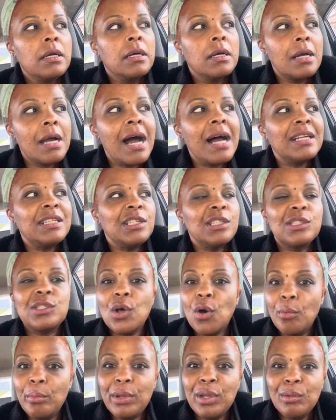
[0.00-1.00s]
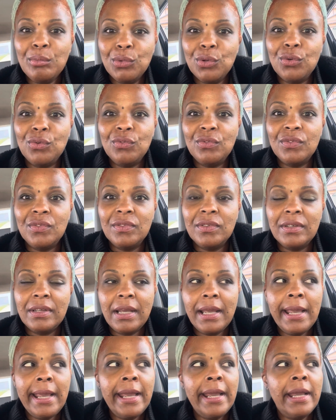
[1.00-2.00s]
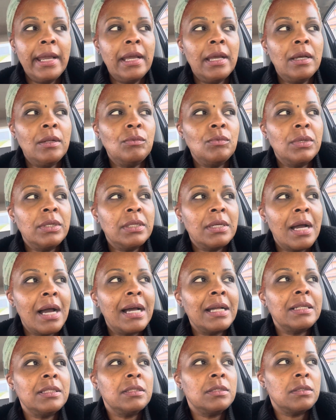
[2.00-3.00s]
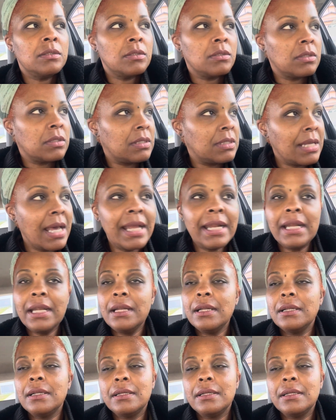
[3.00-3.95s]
God just told me to move. And when God said it,